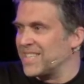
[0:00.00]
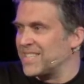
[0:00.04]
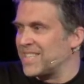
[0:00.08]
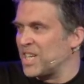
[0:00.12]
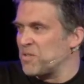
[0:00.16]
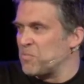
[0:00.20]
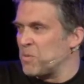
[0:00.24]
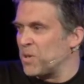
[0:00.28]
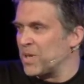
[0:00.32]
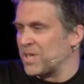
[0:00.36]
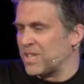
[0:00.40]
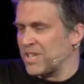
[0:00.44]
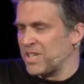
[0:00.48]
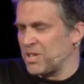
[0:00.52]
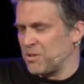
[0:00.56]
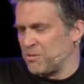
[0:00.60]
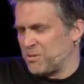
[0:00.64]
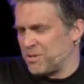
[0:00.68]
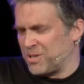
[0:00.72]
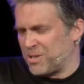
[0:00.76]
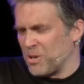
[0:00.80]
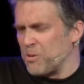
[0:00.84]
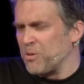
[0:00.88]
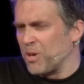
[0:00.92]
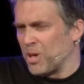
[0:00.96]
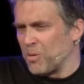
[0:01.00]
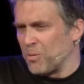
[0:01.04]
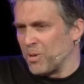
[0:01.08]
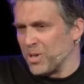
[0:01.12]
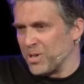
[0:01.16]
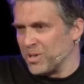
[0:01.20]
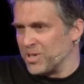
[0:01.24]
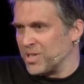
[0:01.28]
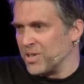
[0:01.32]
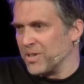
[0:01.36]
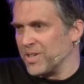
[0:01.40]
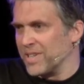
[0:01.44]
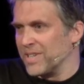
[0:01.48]
and say, Monica, you do know what
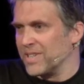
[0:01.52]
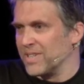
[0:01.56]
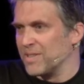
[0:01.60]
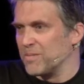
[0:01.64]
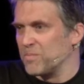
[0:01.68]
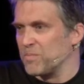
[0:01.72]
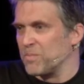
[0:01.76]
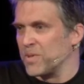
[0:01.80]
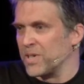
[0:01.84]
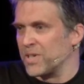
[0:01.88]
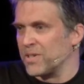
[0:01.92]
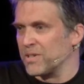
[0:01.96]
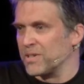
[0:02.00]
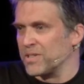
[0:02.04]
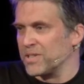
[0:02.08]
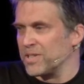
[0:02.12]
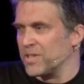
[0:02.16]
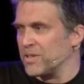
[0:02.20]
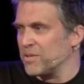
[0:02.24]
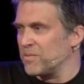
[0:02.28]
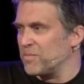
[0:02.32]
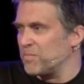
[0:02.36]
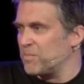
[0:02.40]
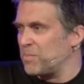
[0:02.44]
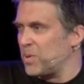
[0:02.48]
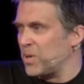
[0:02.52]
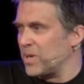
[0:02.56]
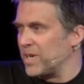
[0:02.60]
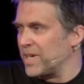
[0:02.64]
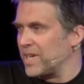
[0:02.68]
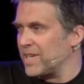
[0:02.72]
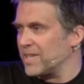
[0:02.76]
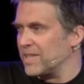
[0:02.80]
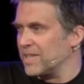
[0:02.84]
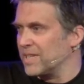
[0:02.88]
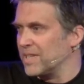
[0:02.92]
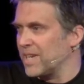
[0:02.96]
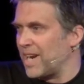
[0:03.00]
you're doing because you've put
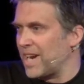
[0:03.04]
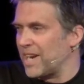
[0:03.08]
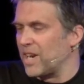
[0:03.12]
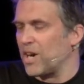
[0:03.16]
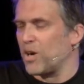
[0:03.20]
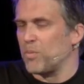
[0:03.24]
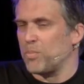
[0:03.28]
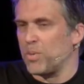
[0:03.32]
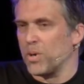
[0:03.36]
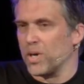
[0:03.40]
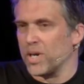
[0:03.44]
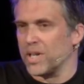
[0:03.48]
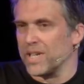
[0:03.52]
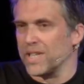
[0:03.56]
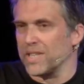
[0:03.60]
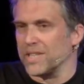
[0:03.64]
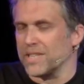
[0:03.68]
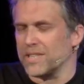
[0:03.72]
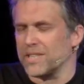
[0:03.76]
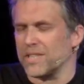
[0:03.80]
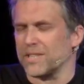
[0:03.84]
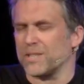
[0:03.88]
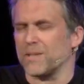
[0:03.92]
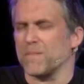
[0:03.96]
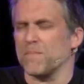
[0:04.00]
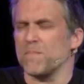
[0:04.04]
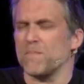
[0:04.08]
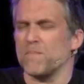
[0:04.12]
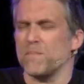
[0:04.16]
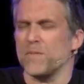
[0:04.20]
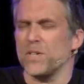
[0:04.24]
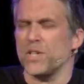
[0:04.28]
in, and I'll put in such a